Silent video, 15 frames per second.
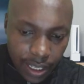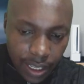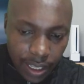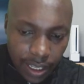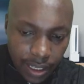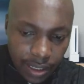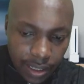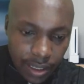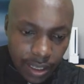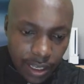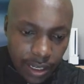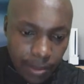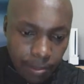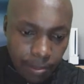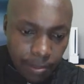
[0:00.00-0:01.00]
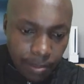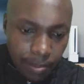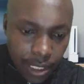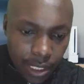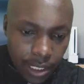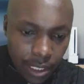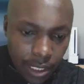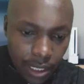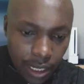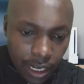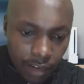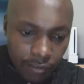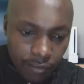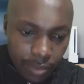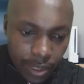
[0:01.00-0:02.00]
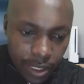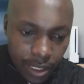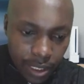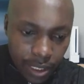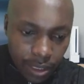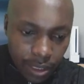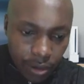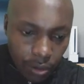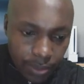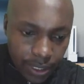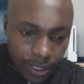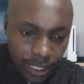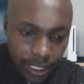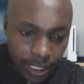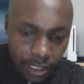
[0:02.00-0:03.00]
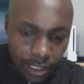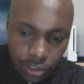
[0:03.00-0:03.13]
a and b have been obtained.